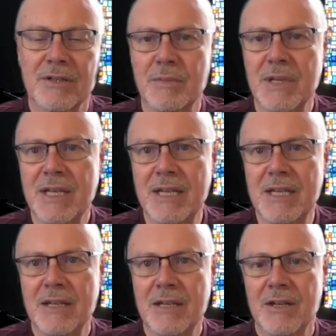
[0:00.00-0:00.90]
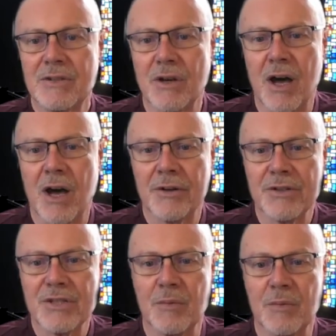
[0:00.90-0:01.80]
To me, to
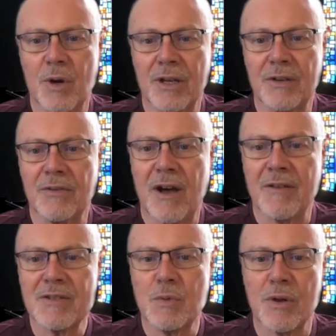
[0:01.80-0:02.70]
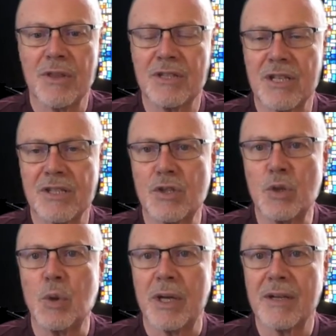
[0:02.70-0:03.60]
honor someone involves more than just
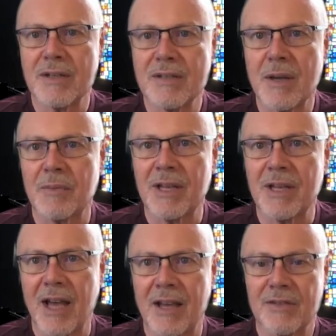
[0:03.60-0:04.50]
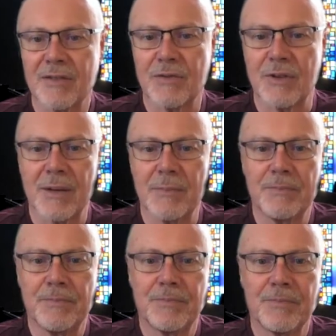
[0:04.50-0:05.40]
doing something nice for them.